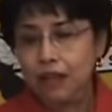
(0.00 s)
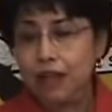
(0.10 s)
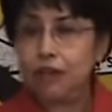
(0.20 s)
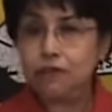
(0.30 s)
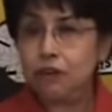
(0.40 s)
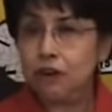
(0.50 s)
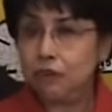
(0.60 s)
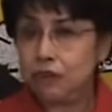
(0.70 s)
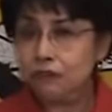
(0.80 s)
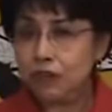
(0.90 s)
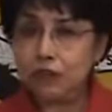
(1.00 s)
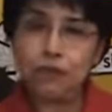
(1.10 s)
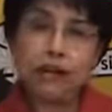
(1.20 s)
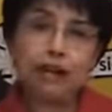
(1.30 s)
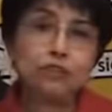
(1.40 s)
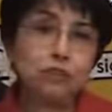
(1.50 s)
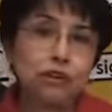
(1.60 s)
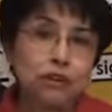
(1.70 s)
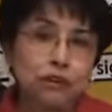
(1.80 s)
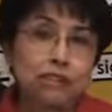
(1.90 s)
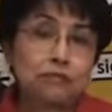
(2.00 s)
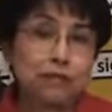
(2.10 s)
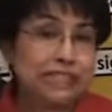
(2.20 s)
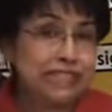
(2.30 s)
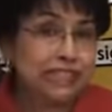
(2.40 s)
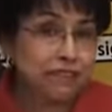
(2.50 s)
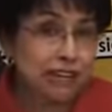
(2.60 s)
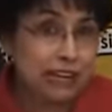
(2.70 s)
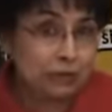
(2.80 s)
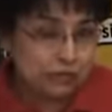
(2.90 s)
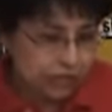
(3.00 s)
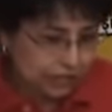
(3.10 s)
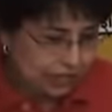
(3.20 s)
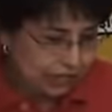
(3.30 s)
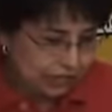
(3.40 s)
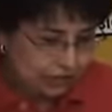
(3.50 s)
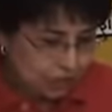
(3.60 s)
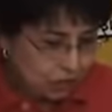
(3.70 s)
After our review, now let's go into our specific objective.